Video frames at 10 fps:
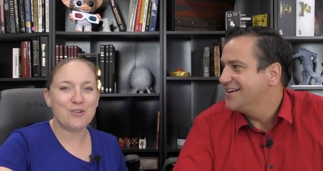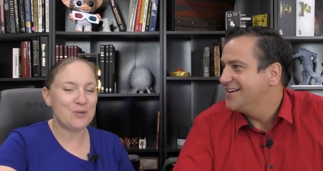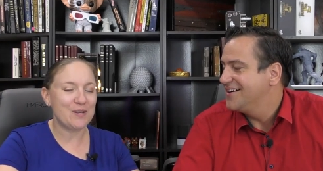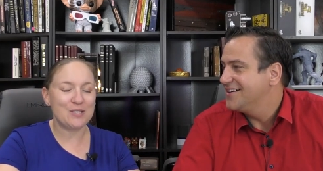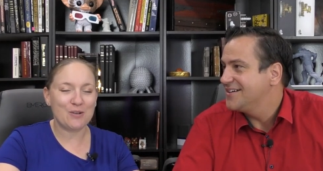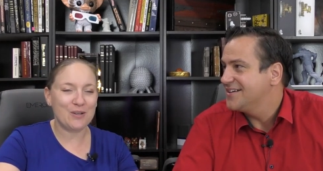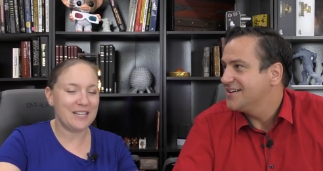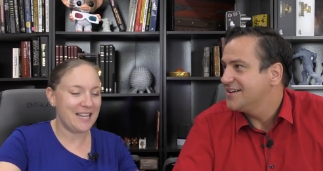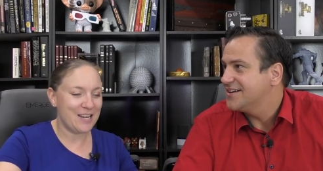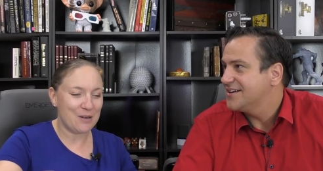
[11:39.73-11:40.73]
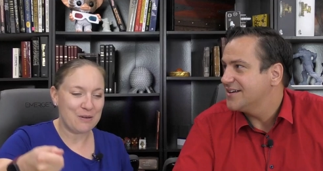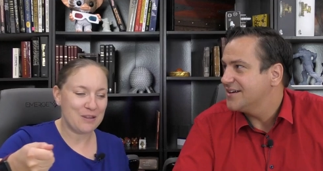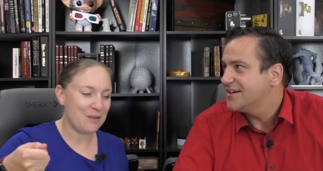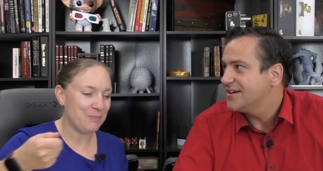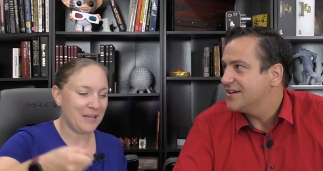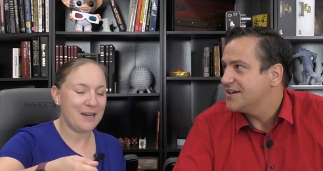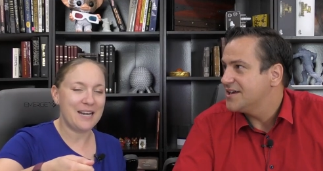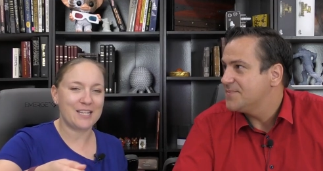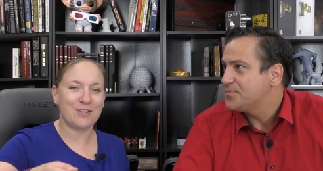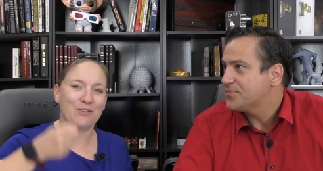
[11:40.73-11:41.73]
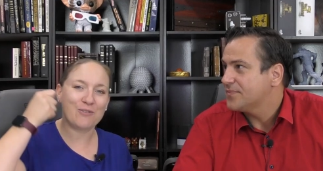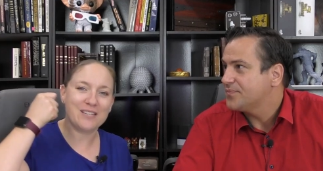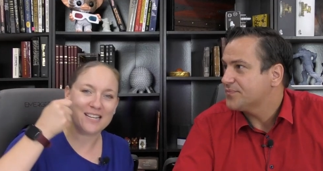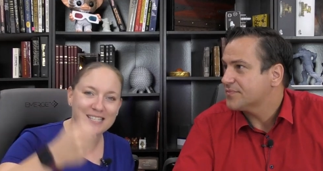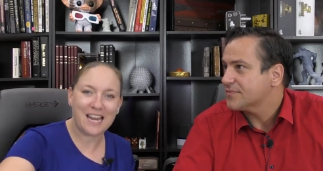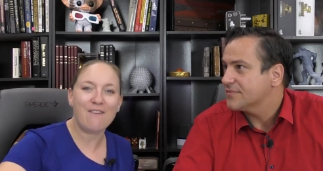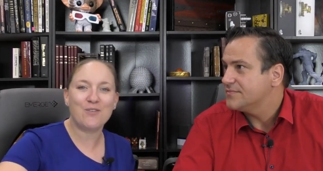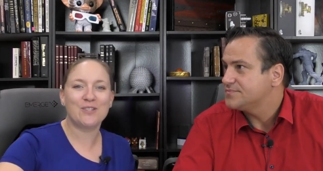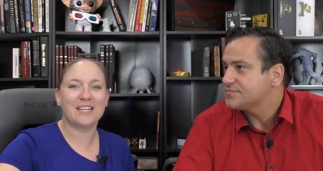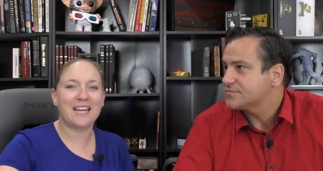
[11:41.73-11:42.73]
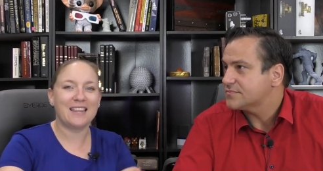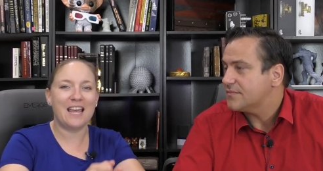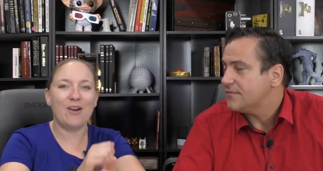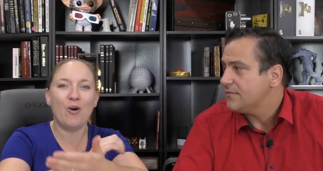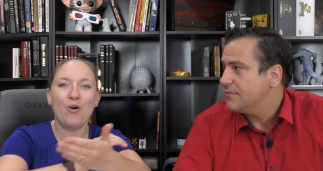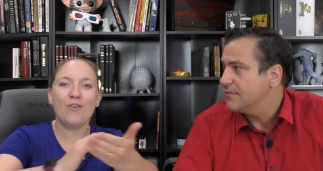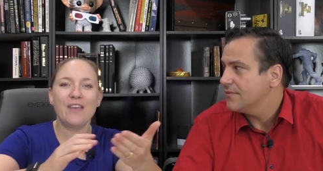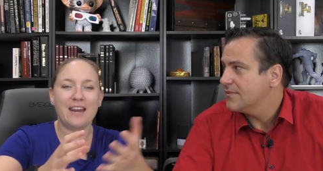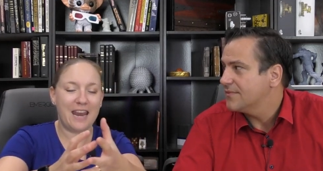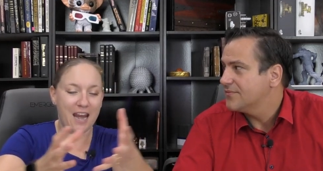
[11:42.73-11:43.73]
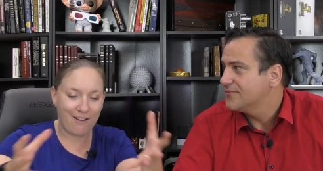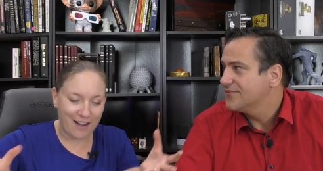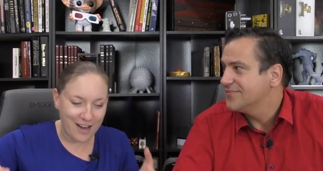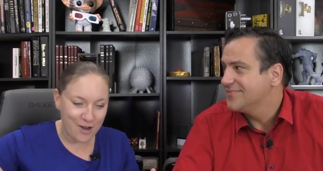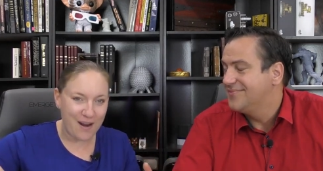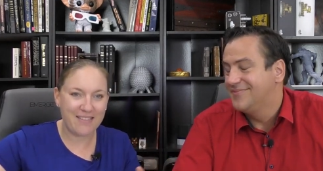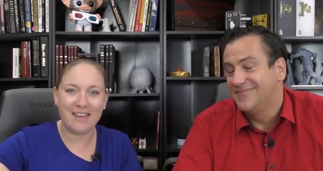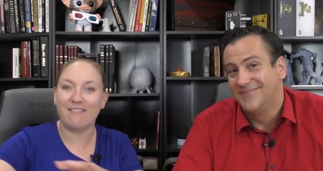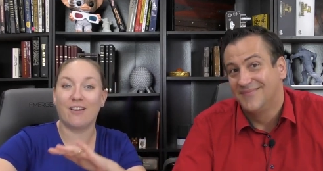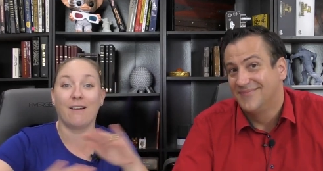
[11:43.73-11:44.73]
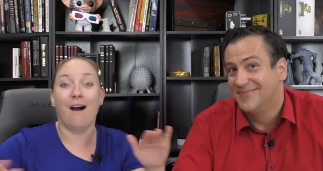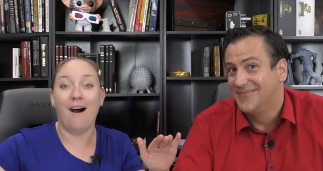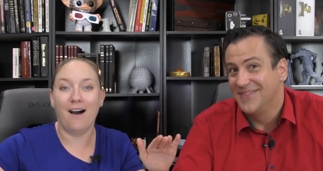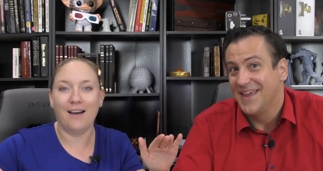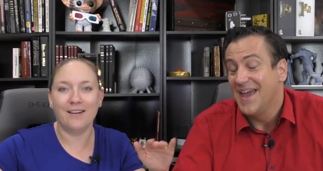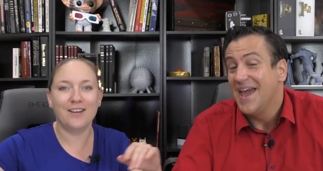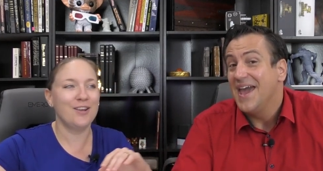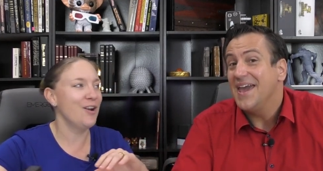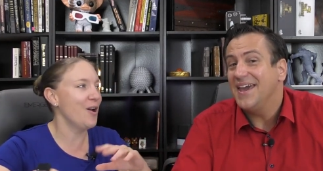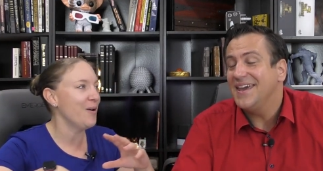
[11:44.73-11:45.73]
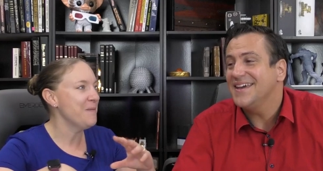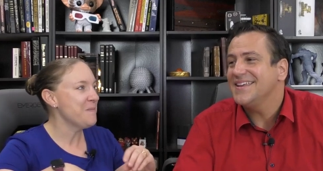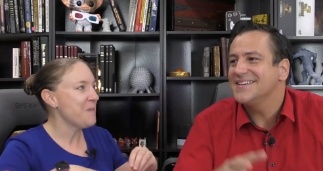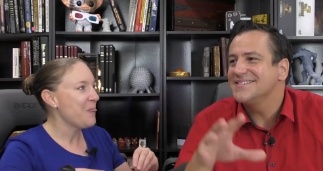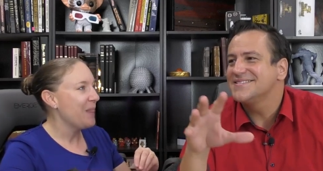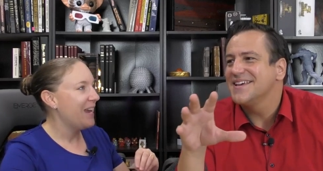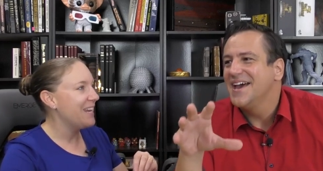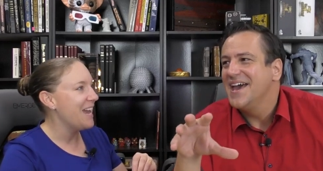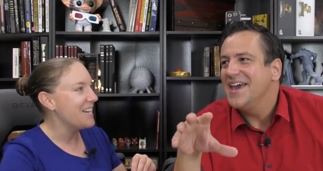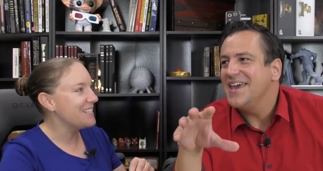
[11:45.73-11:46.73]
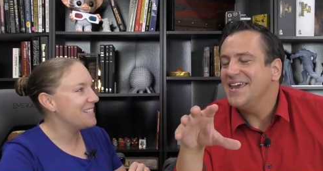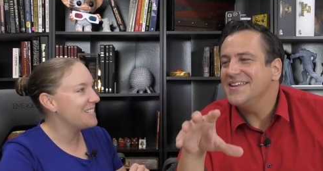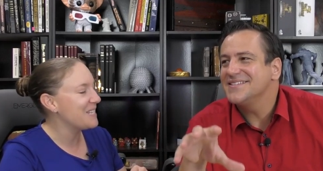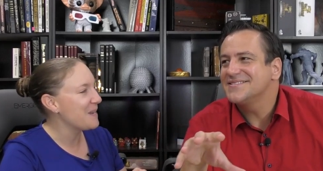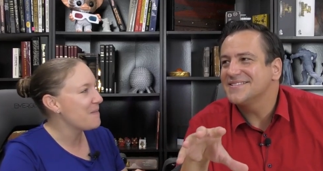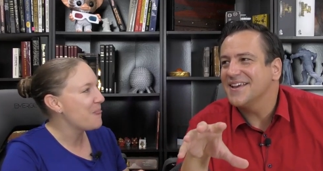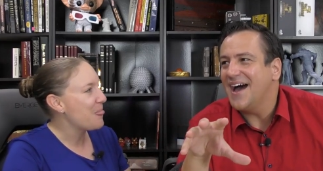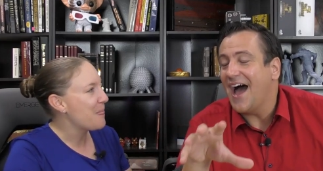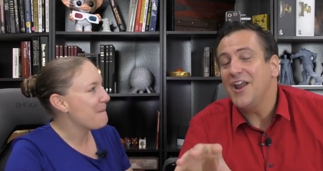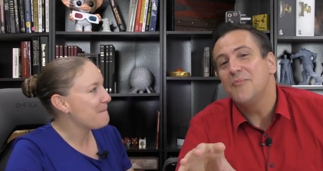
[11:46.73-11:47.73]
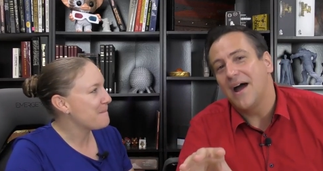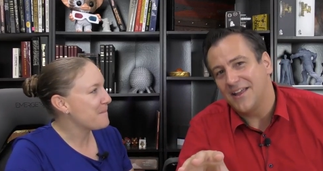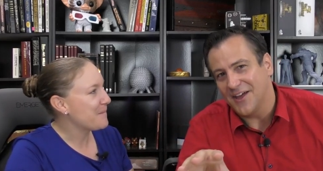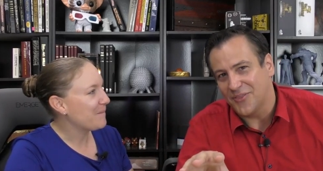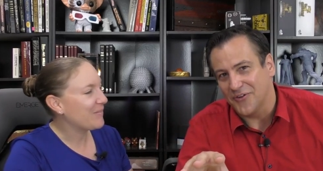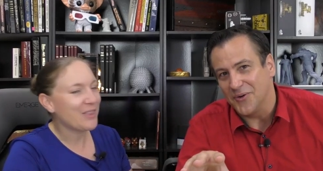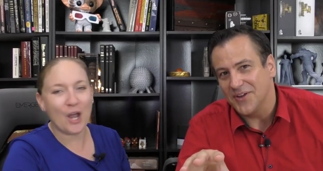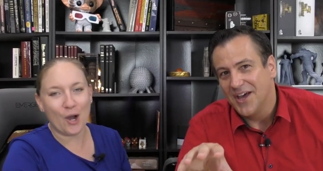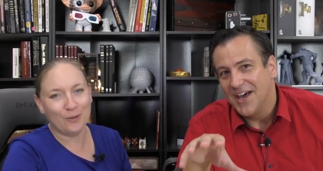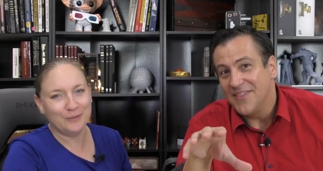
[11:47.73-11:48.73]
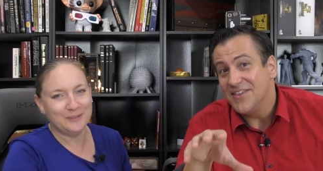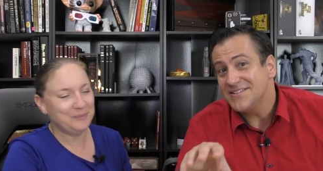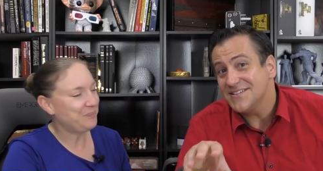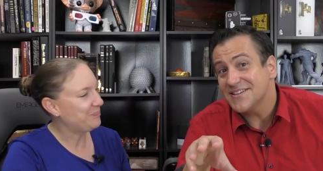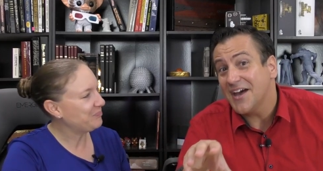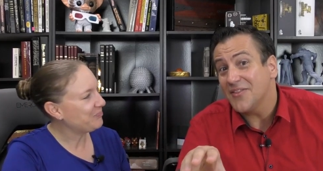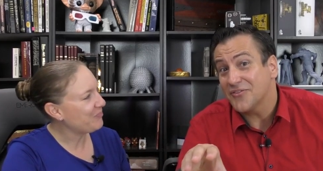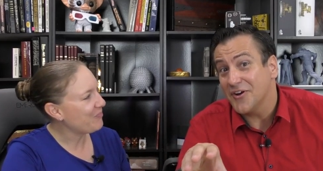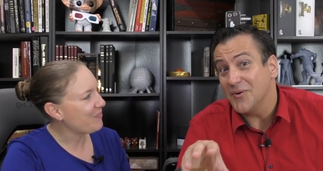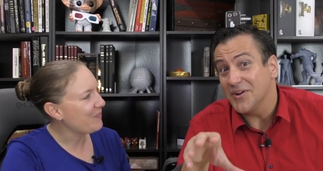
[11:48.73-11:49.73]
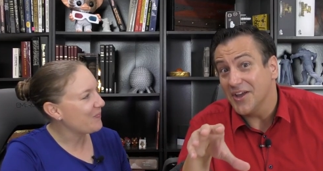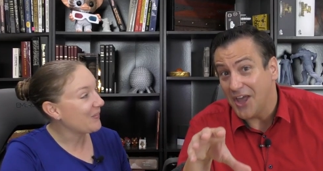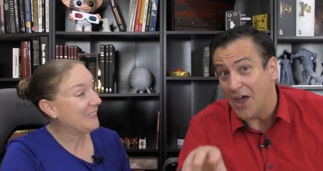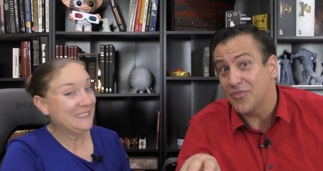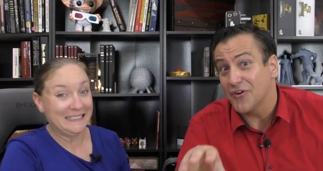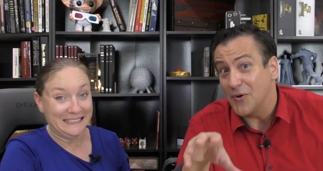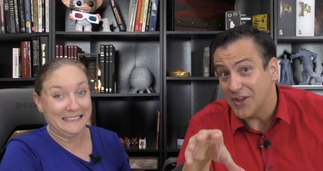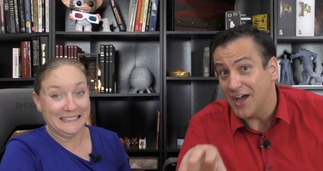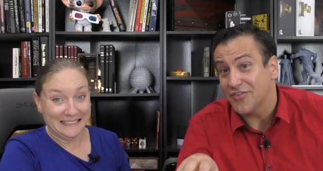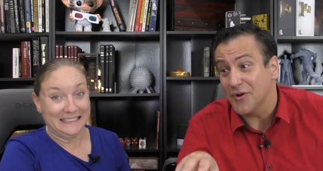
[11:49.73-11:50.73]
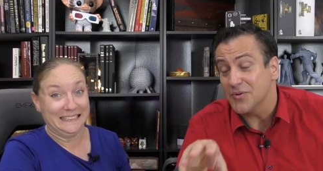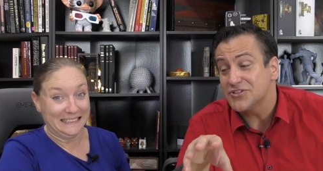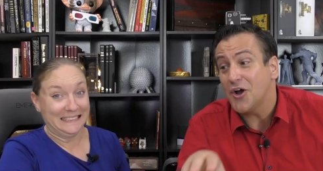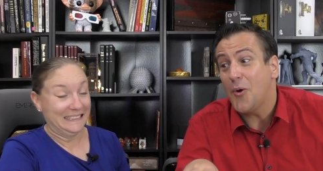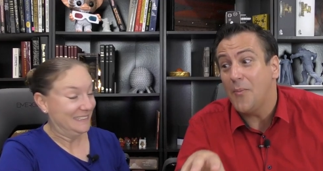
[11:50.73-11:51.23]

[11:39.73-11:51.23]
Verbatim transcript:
Speaker 1: You're doing so good, and then you're the player next to you throws down scaffolding, and then all that area you had there gone. You
Speaker 2: know, it is. Yes, it is I don't mind cutthroat. No. This is cutthroat, cutthroat, cutthroat. So